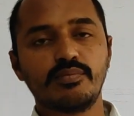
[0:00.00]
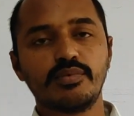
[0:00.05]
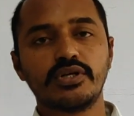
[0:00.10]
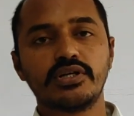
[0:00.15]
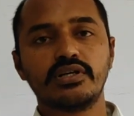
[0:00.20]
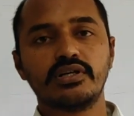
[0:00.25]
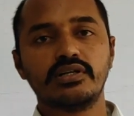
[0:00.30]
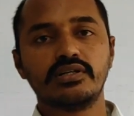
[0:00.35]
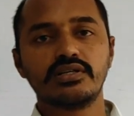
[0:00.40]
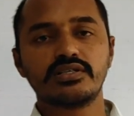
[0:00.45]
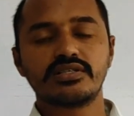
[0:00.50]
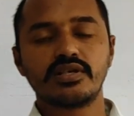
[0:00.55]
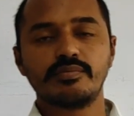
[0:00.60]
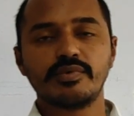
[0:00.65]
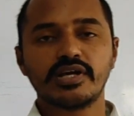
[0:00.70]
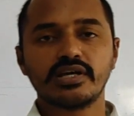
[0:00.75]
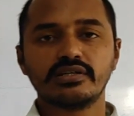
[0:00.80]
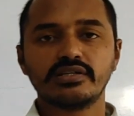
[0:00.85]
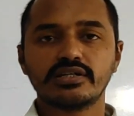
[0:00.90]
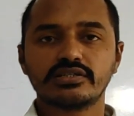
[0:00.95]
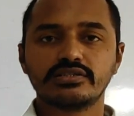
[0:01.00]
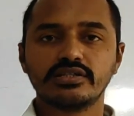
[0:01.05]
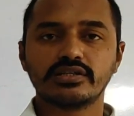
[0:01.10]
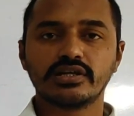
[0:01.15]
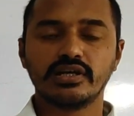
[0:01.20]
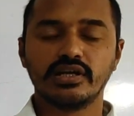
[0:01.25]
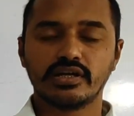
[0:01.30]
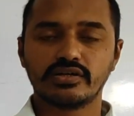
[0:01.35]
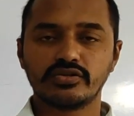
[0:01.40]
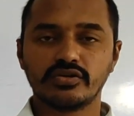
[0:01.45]
chapter
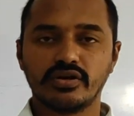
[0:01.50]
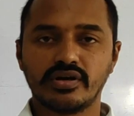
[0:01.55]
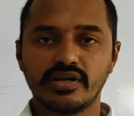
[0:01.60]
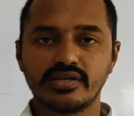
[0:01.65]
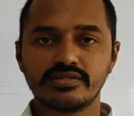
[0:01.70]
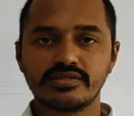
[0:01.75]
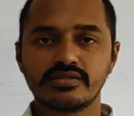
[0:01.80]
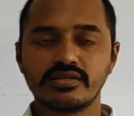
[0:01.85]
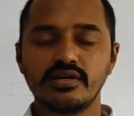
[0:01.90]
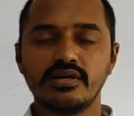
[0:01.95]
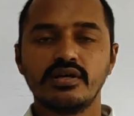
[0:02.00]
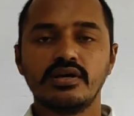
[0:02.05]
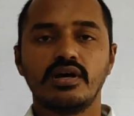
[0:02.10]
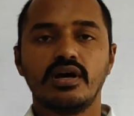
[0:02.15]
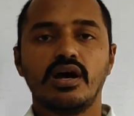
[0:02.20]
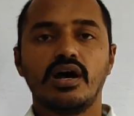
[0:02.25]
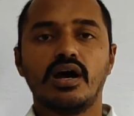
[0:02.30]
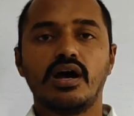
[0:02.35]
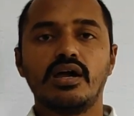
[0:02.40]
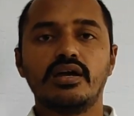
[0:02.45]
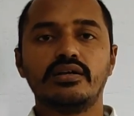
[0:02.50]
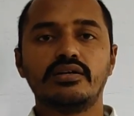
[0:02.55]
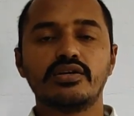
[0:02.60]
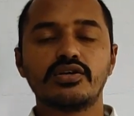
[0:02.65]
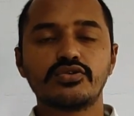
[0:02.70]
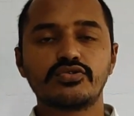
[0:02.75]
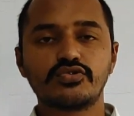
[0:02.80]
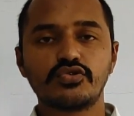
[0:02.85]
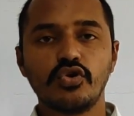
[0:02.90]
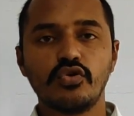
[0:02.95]
Semiconductor Electronics, and
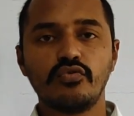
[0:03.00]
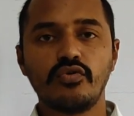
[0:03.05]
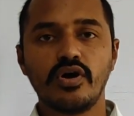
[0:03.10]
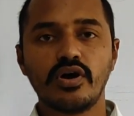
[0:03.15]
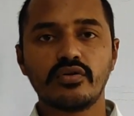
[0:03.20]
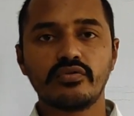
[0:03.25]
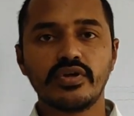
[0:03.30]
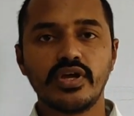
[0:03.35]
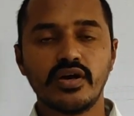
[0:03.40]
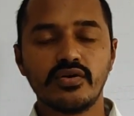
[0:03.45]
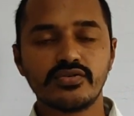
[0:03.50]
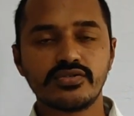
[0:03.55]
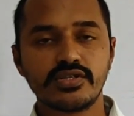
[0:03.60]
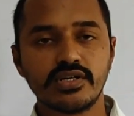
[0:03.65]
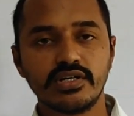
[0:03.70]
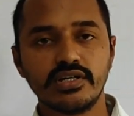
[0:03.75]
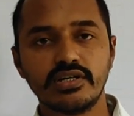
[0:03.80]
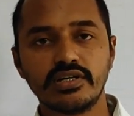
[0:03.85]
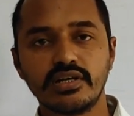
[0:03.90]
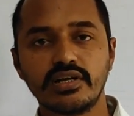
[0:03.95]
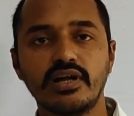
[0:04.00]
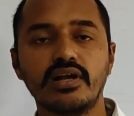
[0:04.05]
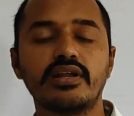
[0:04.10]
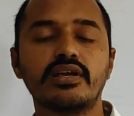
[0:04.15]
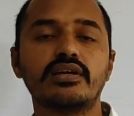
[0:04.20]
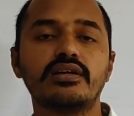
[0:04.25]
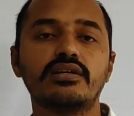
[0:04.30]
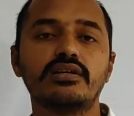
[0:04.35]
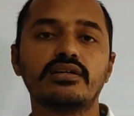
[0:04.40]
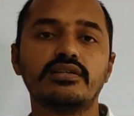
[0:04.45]
so far we have studied
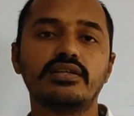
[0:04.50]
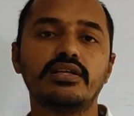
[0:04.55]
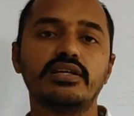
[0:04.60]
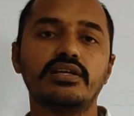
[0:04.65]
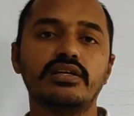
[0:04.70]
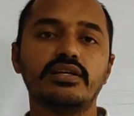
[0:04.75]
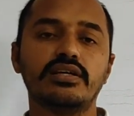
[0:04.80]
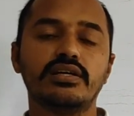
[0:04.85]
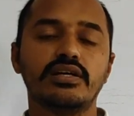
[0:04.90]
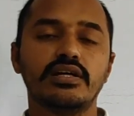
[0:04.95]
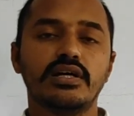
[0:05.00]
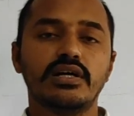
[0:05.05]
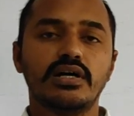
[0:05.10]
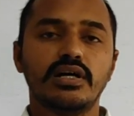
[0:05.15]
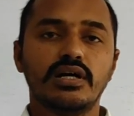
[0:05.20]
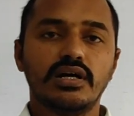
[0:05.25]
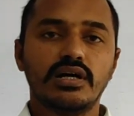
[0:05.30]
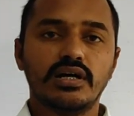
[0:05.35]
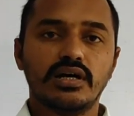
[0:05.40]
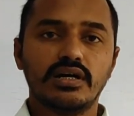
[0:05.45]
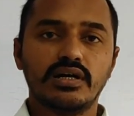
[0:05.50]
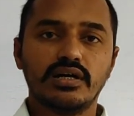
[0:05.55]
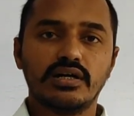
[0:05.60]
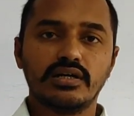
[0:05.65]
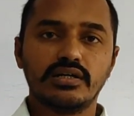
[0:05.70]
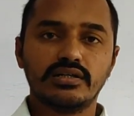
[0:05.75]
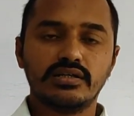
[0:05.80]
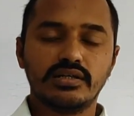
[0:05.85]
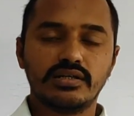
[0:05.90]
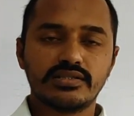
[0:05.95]
regarding the
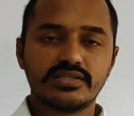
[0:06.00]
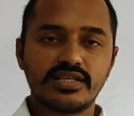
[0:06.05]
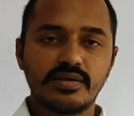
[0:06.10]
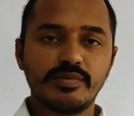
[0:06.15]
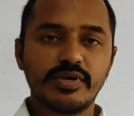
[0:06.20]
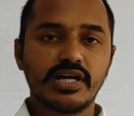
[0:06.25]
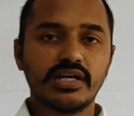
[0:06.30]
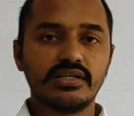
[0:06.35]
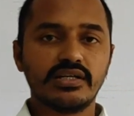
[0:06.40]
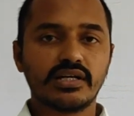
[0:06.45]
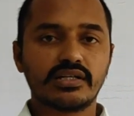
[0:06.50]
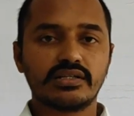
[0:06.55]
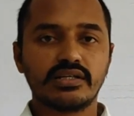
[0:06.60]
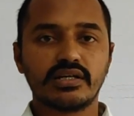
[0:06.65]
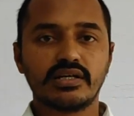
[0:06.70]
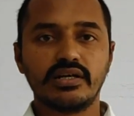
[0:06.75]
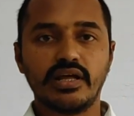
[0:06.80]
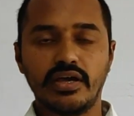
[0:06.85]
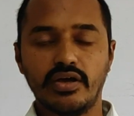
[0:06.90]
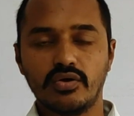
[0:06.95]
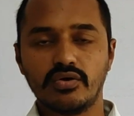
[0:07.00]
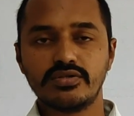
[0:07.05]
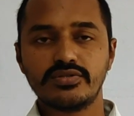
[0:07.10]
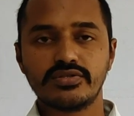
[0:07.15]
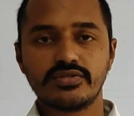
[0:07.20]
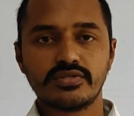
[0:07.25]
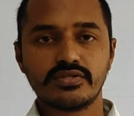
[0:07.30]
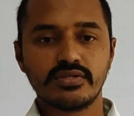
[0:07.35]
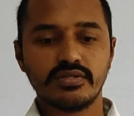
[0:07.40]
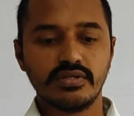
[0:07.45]
semiconductor
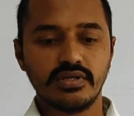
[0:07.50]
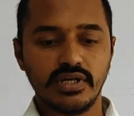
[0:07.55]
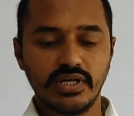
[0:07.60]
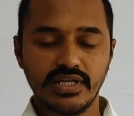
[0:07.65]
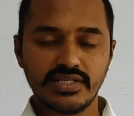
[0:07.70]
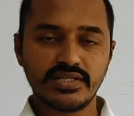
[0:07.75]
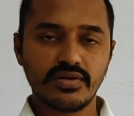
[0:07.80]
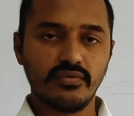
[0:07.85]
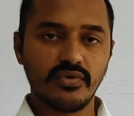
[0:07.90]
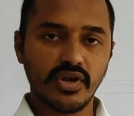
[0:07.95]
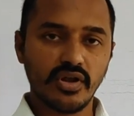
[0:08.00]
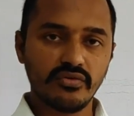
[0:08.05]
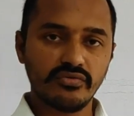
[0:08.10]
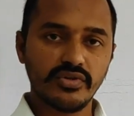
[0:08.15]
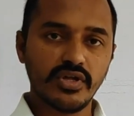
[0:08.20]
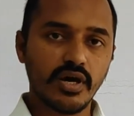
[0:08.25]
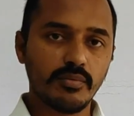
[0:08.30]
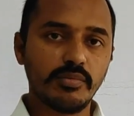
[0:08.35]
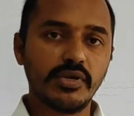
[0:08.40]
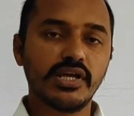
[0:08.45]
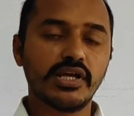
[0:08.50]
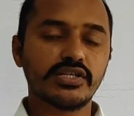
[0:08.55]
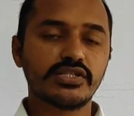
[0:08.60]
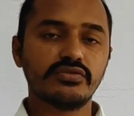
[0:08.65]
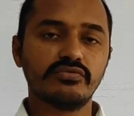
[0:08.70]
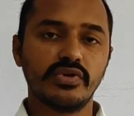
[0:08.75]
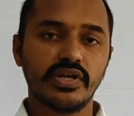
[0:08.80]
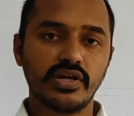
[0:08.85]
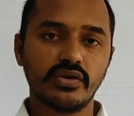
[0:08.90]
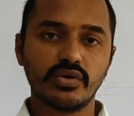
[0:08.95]
diodes. It is one of the
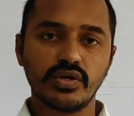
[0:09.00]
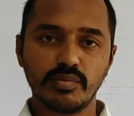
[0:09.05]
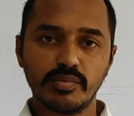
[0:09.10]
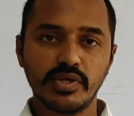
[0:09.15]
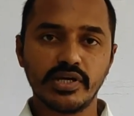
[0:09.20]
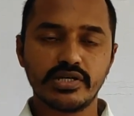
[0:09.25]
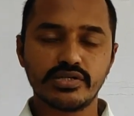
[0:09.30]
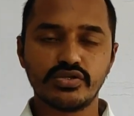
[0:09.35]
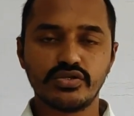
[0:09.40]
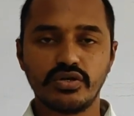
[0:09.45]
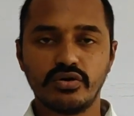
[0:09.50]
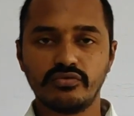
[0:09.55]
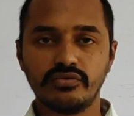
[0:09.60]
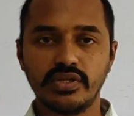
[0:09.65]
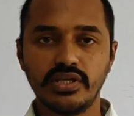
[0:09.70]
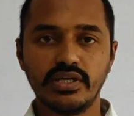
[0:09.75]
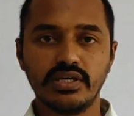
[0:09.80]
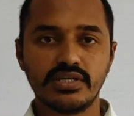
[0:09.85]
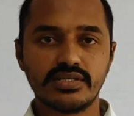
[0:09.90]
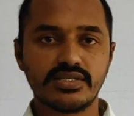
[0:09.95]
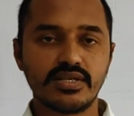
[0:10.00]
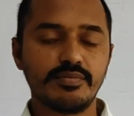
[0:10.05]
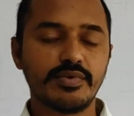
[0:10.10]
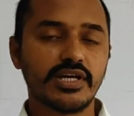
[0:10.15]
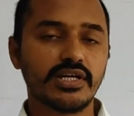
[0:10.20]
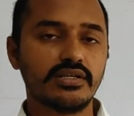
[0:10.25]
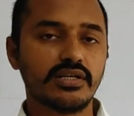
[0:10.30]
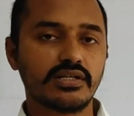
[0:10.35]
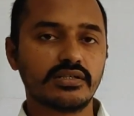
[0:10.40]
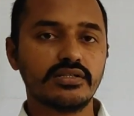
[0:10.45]
application, very good application of the
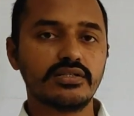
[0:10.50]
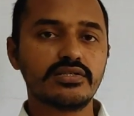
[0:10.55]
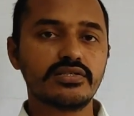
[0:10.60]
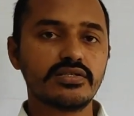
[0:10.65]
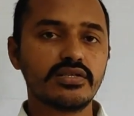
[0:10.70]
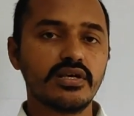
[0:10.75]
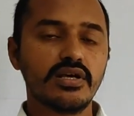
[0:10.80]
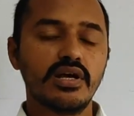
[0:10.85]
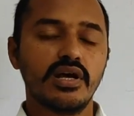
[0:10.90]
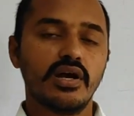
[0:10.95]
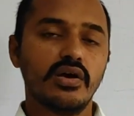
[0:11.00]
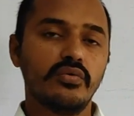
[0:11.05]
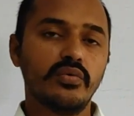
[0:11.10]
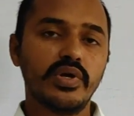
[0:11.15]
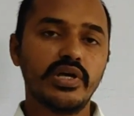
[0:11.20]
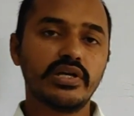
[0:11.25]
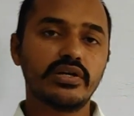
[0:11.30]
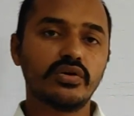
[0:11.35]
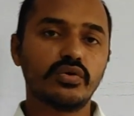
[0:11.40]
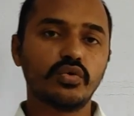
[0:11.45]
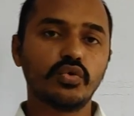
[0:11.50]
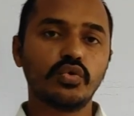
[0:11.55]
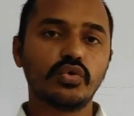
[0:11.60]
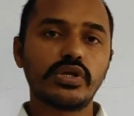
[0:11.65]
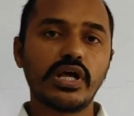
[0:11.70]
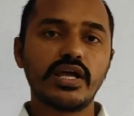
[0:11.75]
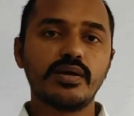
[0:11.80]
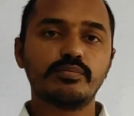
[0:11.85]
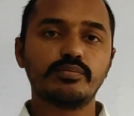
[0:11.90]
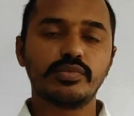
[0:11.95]
semiconductors, where
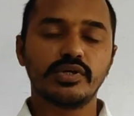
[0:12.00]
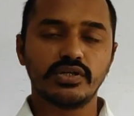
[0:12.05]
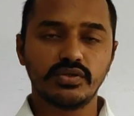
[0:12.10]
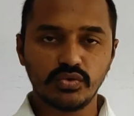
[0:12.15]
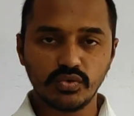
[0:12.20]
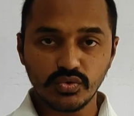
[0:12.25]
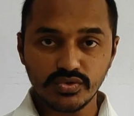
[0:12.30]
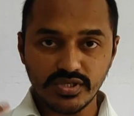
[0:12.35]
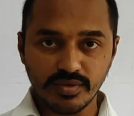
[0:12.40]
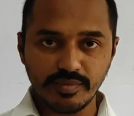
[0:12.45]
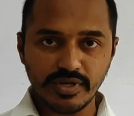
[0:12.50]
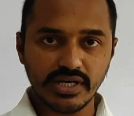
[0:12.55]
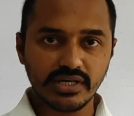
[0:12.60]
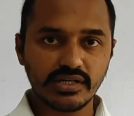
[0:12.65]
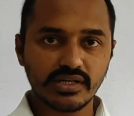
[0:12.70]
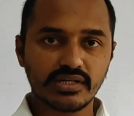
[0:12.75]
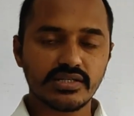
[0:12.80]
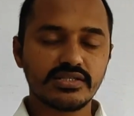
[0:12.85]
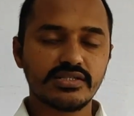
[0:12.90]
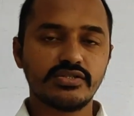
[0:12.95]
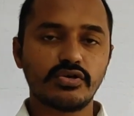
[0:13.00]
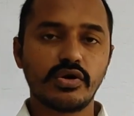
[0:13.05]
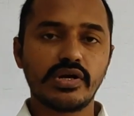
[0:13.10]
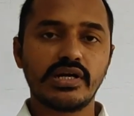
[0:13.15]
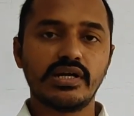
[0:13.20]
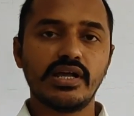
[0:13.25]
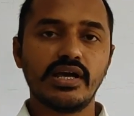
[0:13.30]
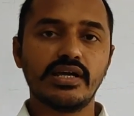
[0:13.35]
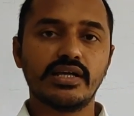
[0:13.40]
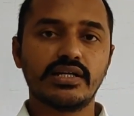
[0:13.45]
two semiconductors
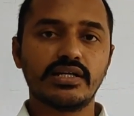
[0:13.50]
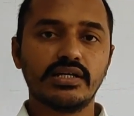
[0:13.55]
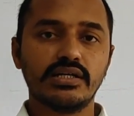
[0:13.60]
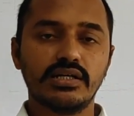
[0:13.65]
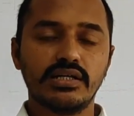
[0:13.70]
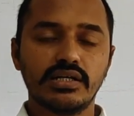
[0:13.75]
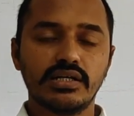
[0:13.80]
join, like